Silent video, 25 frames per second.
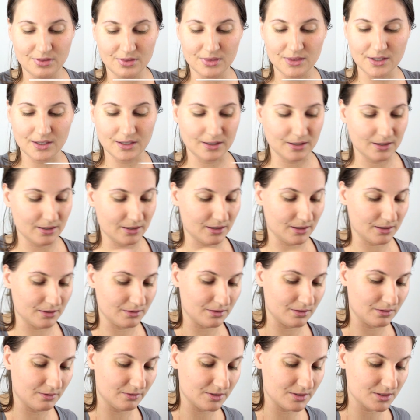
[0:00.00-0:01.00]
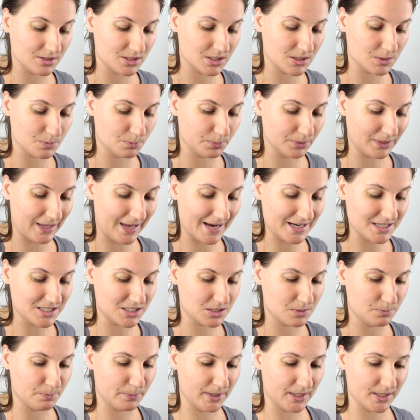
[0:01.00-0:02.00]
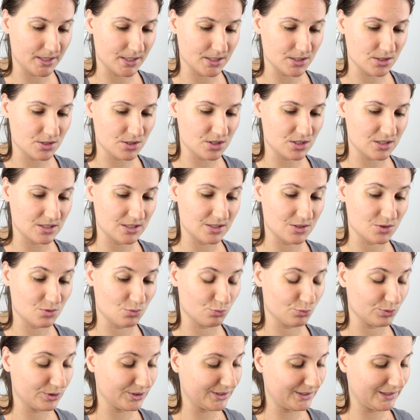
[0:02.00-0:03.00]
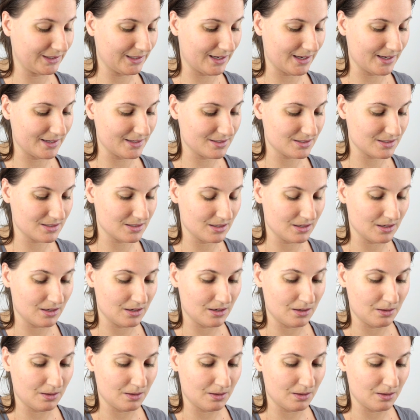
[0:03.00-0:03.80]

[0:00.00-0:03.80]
the splash sponge is really nice